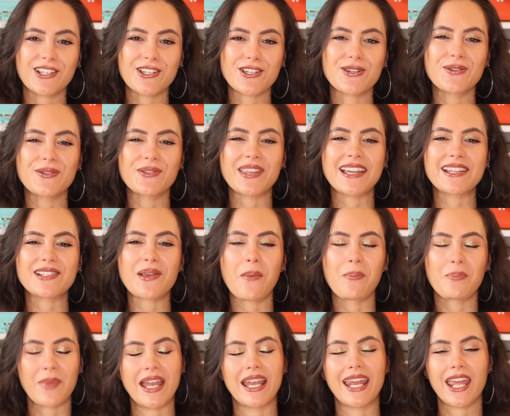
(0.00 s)
to this
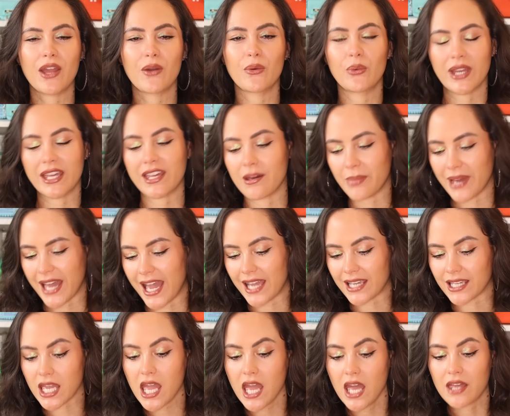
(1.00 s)
mini wicker bag.